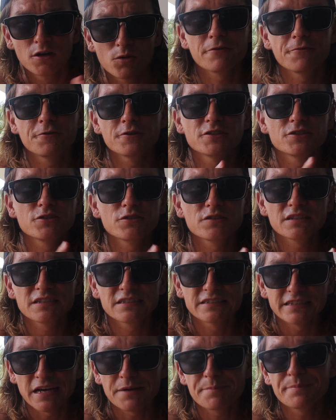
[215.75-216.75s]
If you're shooting
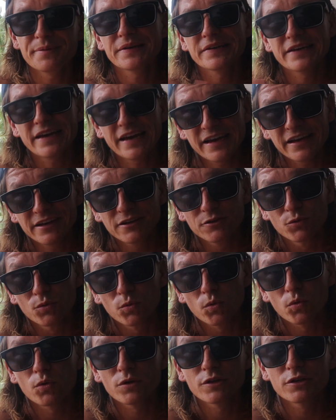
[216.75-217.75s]
JPEG and
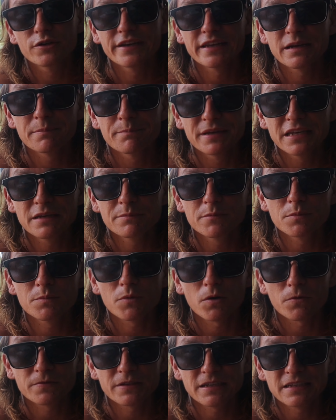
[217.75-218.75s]
RAW, you get a
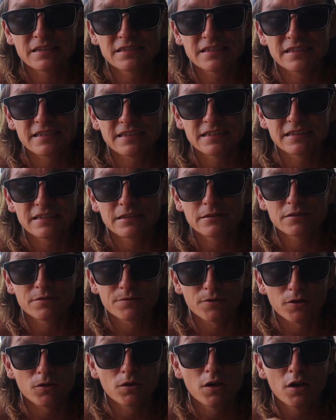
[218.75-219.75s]
minimum of 10-second
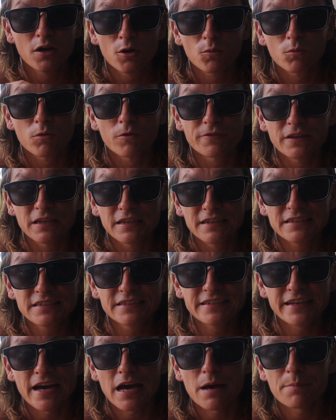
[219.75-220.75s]
interval. With the
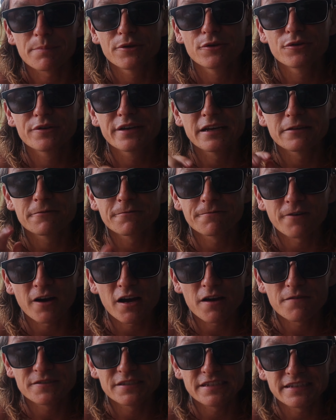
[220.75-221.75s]
Litchi app, you get
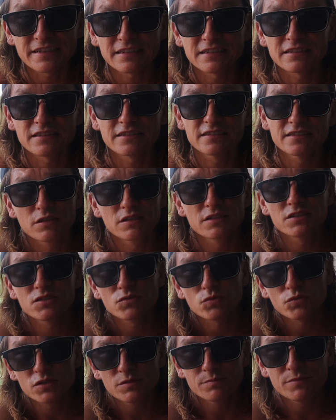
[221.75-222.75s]
5 seconds. This
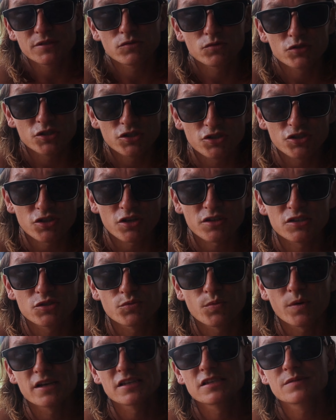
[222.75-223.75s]
is awesome because your shot
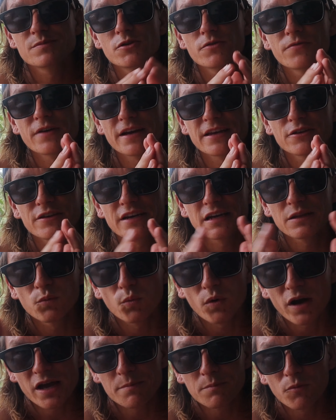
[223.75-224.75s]
is way smooth and you get
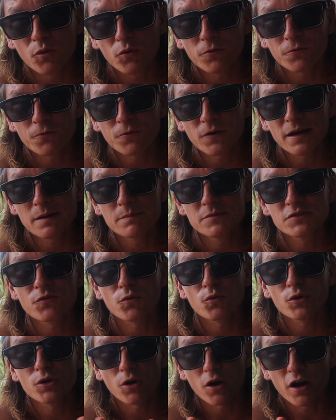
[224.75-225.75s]
way more frames
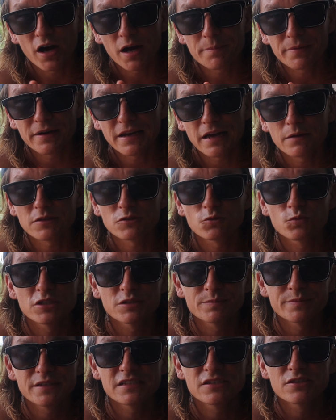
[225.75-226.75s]
for your hyperlapse,
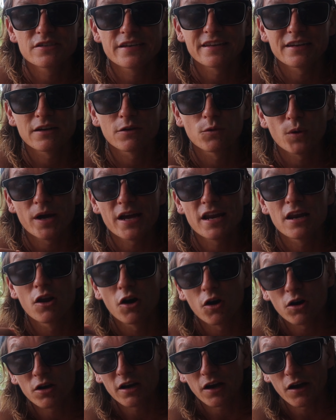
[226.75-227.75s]
which means you get a way
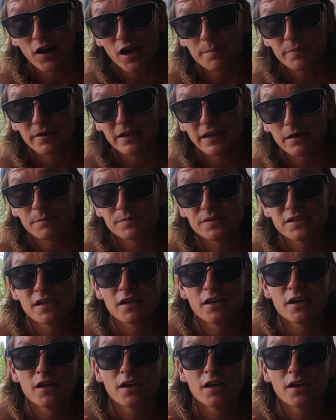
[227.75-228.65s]
longer hyperlapse.